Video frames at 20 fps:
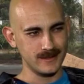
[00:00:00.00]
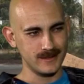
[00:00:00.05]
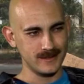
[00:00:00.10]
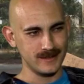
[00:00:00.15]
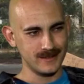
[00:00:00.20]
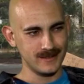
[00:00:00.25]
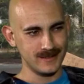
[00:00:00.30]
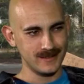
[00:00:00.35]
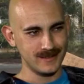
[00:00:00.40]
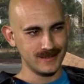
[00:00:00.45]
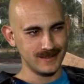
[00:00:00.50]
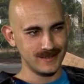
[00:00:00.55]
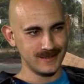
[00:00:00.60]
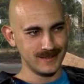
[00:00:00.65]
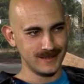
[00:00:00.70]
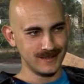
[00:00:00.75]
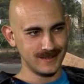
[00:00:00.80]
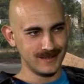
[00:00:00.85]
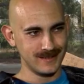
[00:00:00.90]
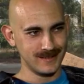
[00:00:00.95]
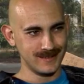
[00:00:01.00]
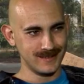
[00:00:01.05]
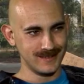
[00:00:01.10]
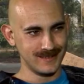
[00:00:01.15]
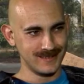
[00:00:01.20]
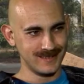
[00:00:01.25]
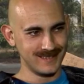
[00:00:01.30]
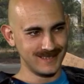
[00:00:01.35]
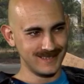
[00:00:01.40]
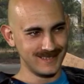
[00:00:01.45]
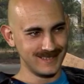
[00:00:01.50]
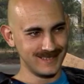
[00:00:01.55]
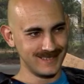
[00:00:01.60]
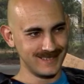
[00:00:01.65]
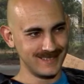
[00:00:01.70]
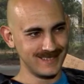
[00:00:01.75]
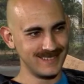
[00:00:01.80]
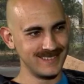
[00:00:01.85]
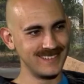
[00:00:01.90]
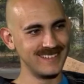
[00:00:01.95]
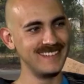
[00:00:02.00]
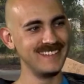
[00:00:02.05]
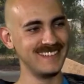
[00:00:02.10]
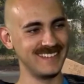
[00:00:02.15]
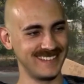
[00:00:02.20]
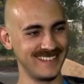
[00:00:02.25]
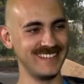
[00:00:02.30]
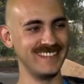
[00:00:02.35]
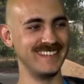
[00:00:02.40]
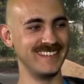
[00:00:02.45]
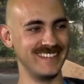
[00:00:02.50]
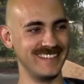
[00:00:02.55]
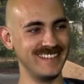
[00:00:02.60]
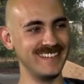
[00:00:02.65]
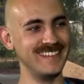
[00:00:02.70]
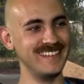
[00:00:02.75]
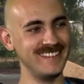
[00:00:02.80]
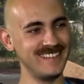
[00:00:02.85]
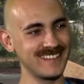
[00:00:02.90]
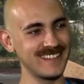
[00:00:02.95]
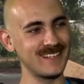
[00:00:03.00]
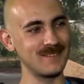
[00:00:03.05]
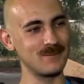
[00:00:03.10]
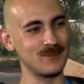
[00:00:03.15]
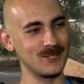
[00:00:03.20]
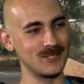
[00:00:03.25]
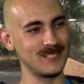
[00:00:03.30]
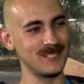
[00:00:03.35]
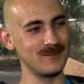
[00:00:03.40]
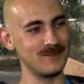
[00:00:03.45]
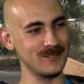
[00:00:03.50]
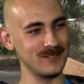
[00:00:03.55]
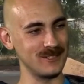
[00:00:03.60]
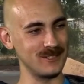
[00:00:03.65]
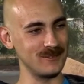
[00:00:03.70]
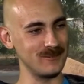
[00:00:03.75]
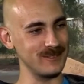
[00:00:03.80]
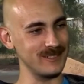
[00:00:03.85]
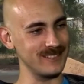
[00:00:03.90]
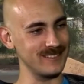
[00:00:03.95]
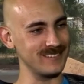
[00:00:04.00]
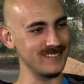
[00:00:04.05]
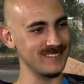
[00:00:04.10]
You got it perked up a little bit.